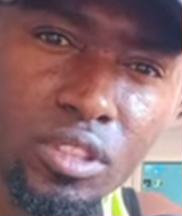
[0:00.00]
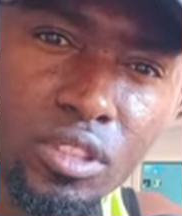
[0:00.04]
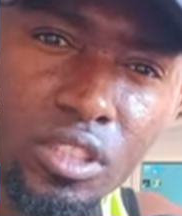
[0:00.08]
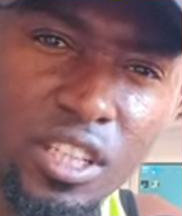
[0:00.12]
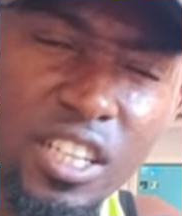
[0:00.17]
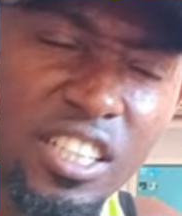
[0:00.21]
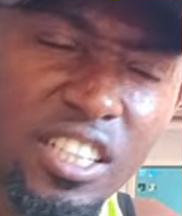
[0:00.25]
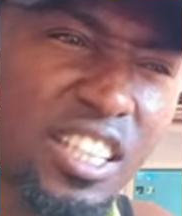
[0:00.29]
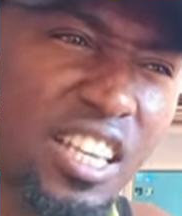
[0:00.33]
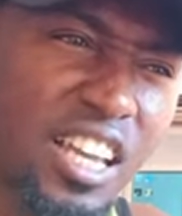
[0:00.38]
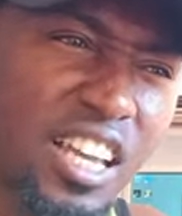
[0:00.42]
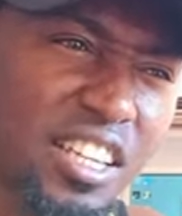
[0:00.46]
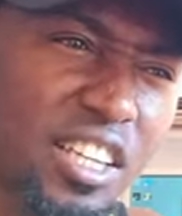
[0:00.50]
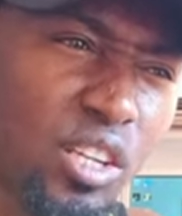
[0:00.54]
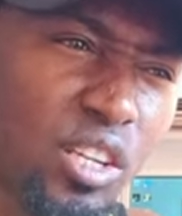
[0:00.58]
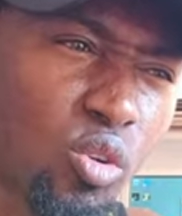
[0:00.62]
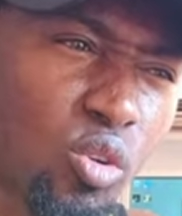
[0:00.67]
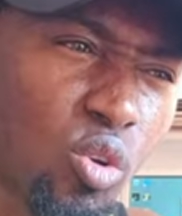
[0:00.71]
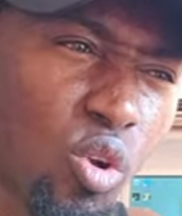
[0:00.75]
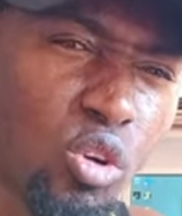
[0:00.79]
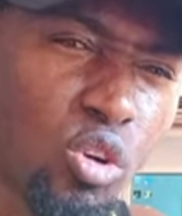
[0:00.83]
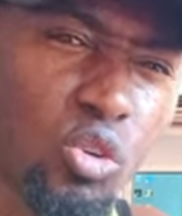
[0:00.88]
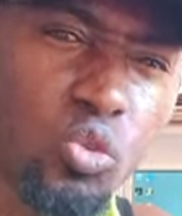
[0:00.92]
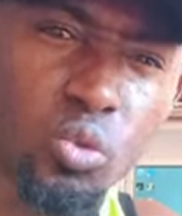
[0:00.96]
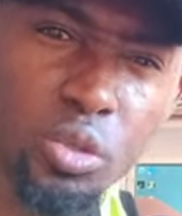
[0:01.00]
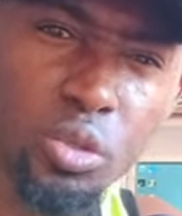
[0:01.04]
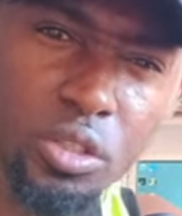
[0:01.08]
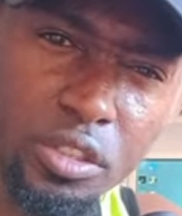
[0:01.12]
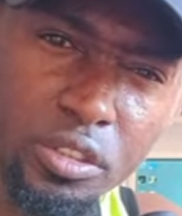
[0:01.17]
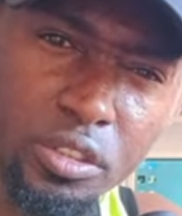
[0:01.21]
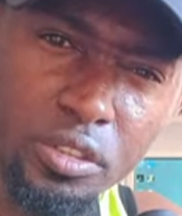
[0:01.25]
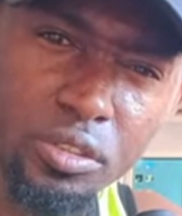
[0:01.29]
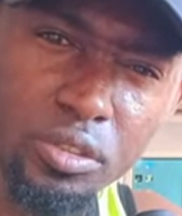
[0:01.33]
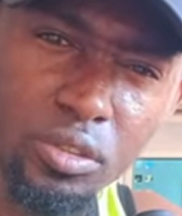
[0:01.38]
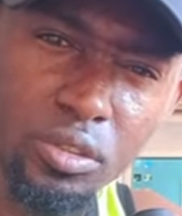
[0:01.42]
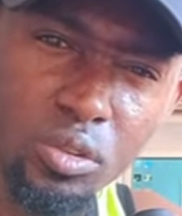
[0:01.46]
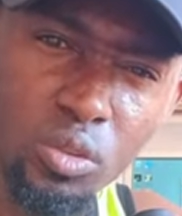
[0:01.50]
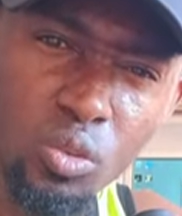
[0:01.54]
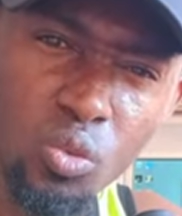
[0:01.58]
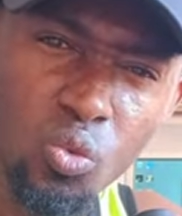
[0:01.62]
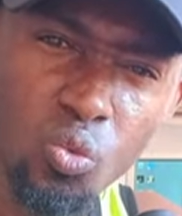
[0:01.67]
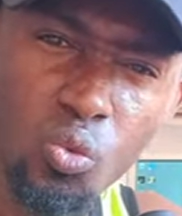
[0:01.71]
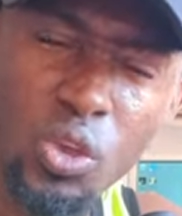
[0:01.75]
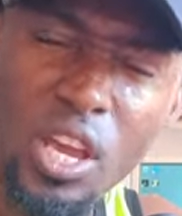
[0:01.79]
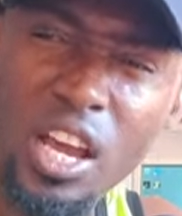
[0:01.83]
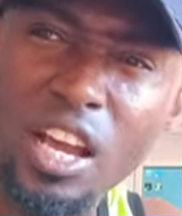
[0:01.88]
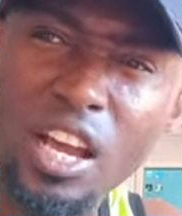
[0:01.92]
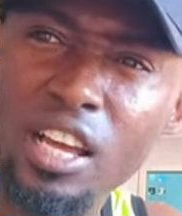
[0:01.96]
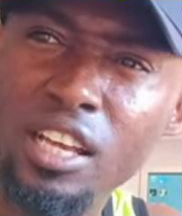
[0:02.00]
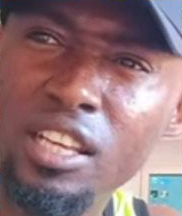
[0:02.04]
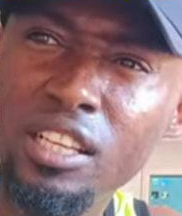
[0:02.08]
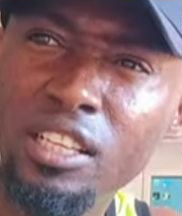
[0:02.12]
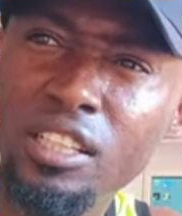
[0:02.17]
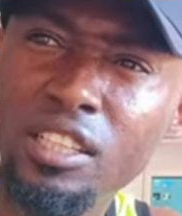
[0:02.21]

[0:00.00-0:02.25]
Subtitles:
In any country where